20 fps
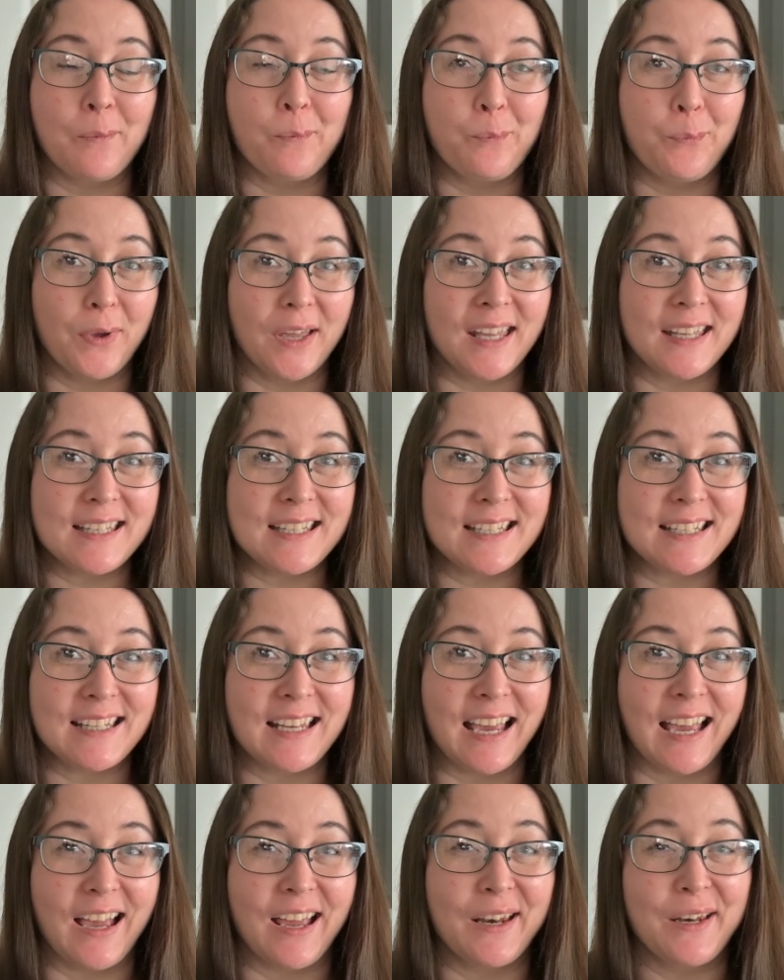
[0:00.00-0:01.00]
But
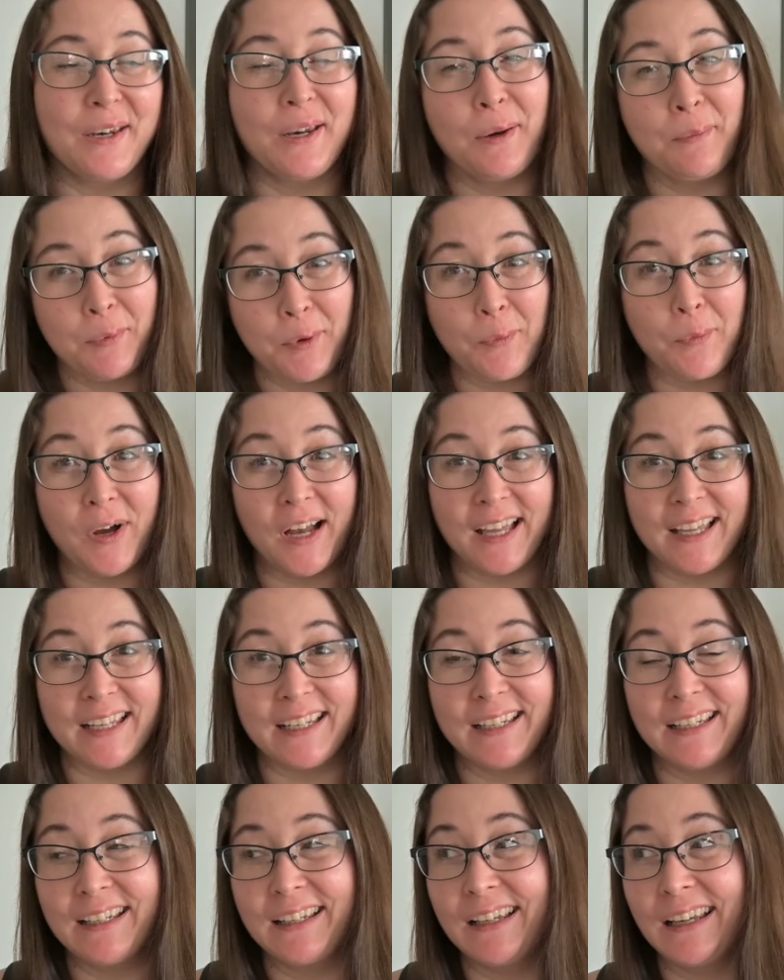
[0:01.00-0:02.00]
number
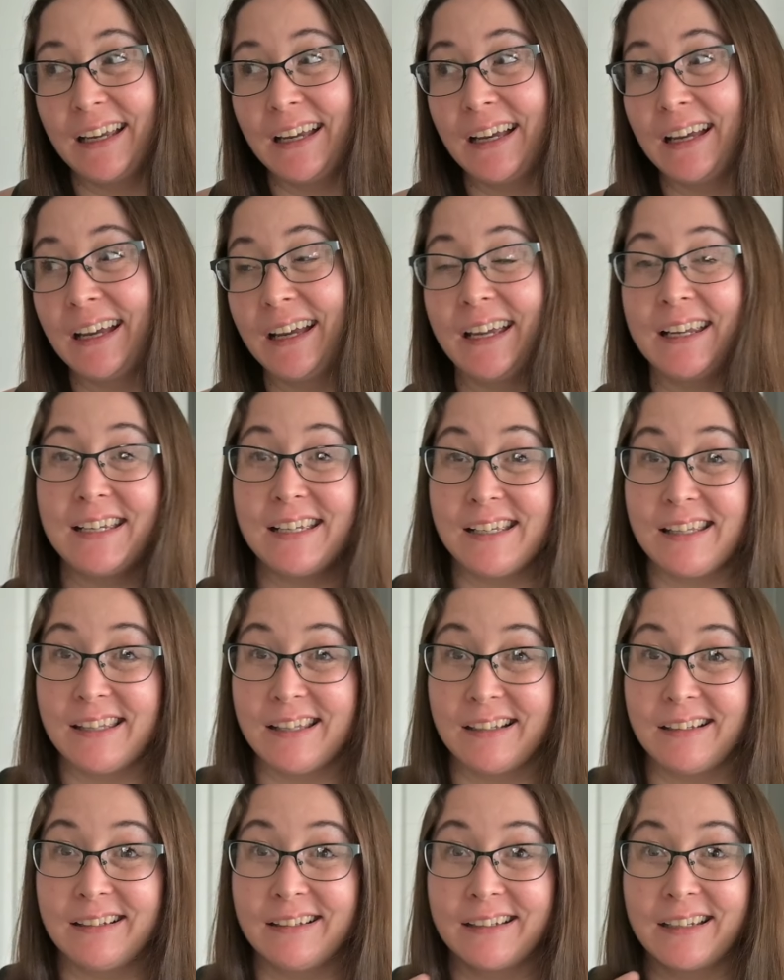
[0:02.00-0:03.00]
one, I didn't
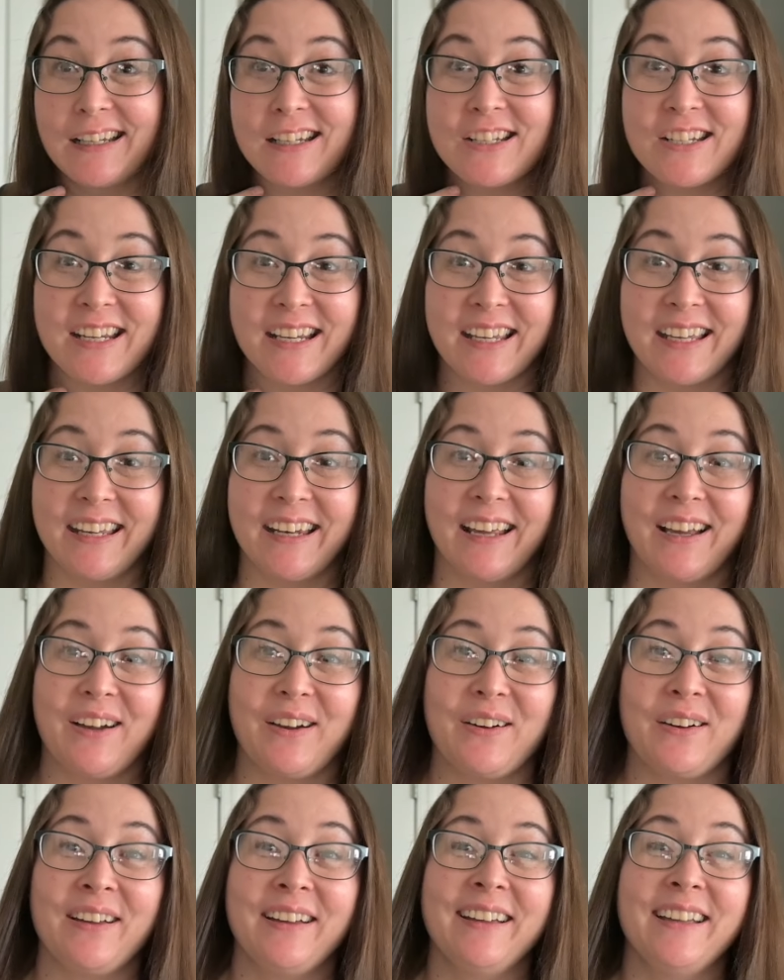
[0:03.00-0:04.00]
thaw any chicken
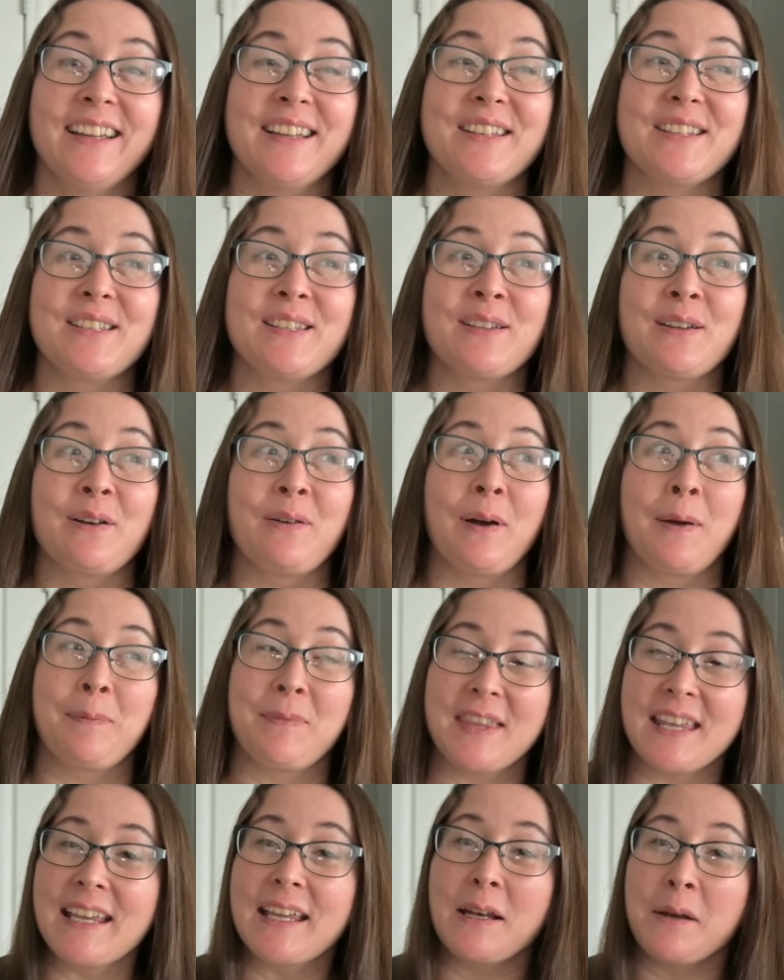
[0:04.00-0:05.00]
out, so I'm
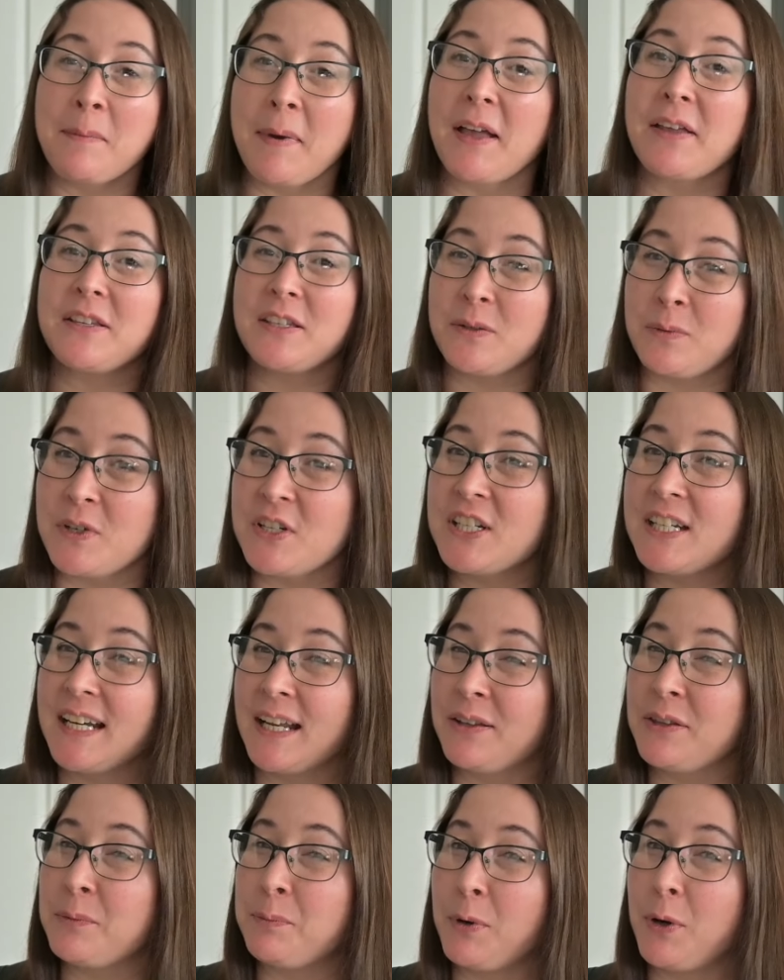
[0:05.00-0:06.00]
thinking about switching
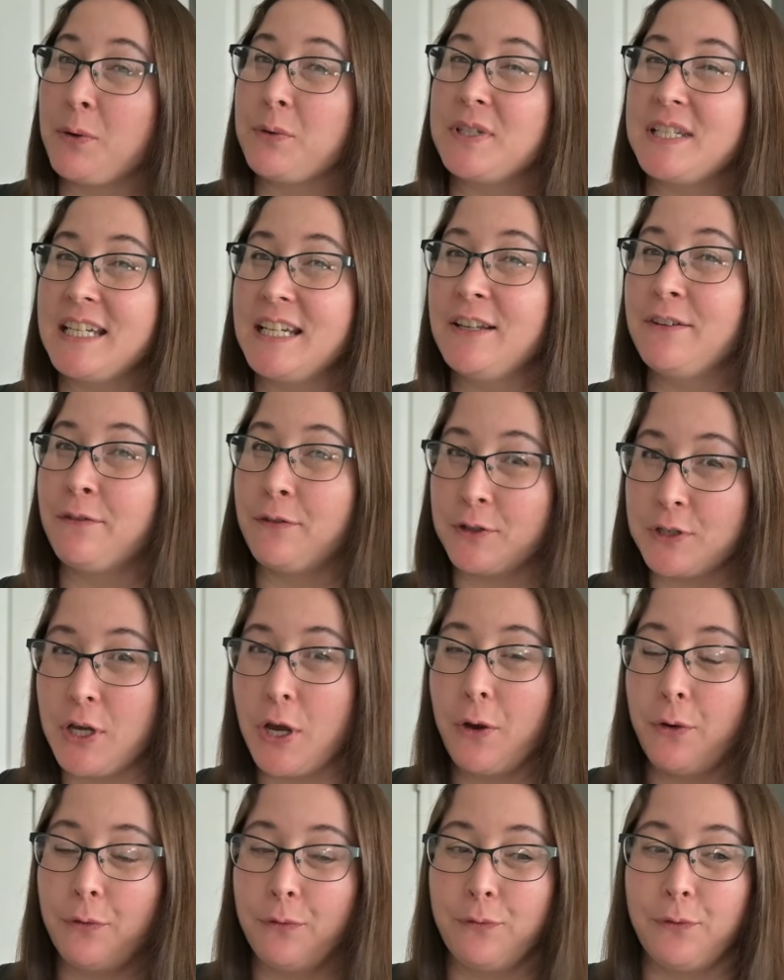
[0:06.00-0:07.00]
out the protein for
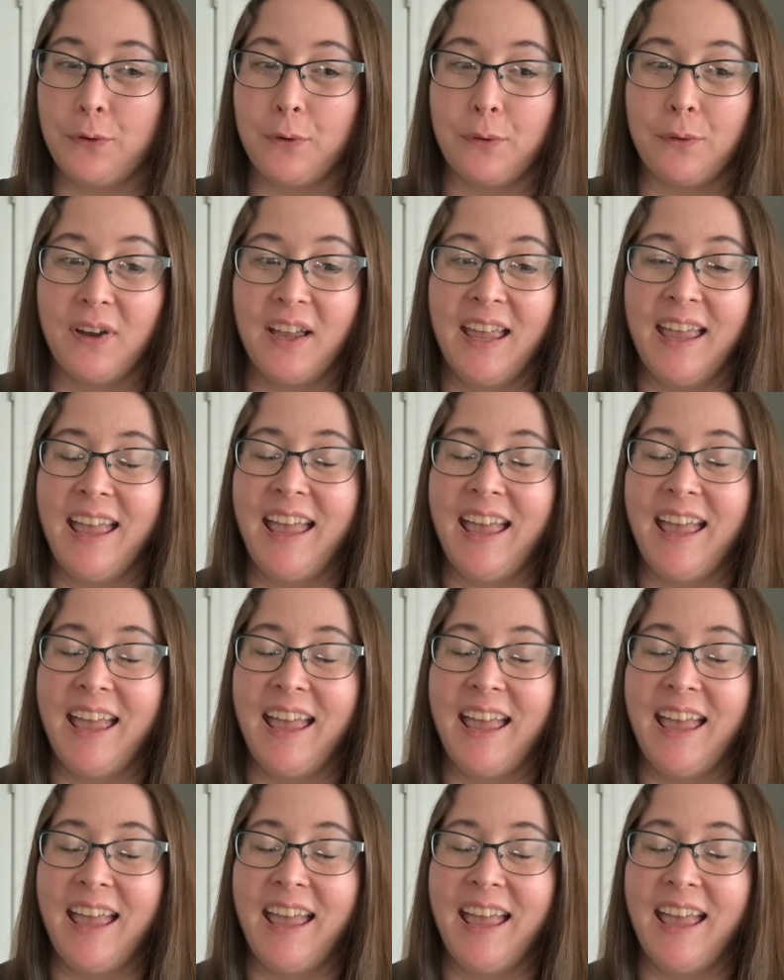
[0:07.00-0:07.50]
tofu.